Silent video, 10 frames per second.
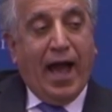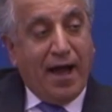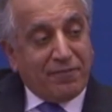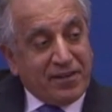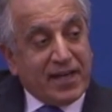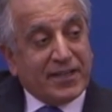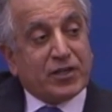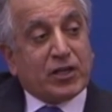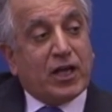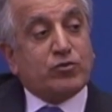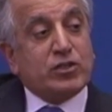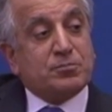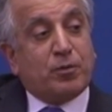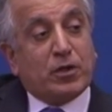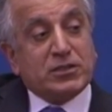having other countries
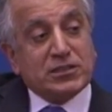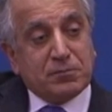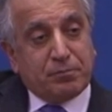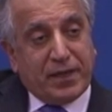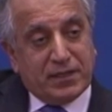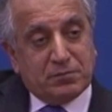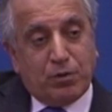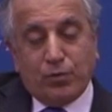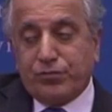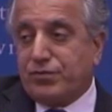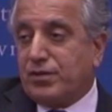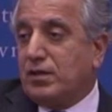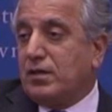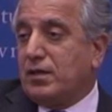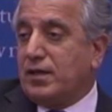participate both
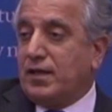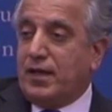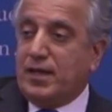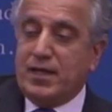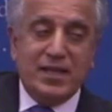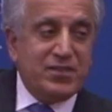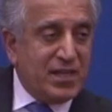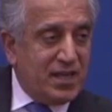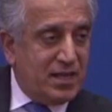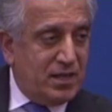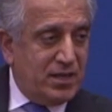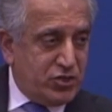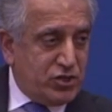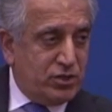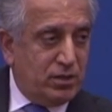in the
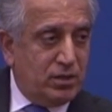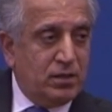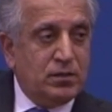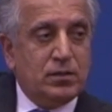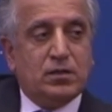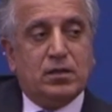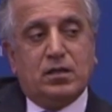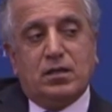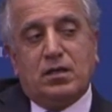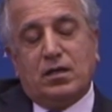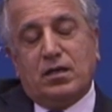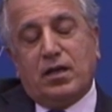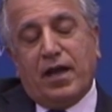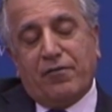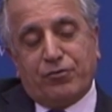initial
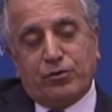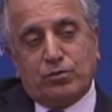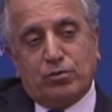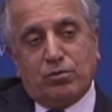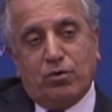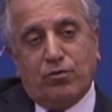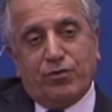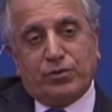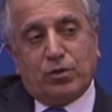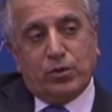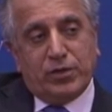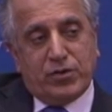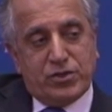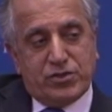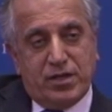effort to overthrow the
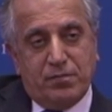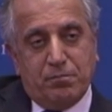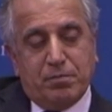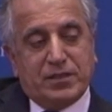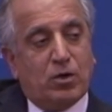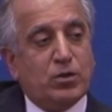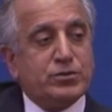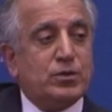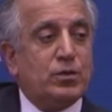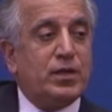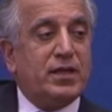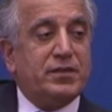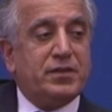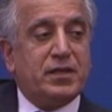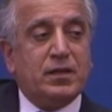regime, but also
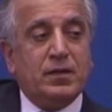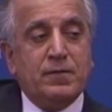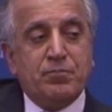in the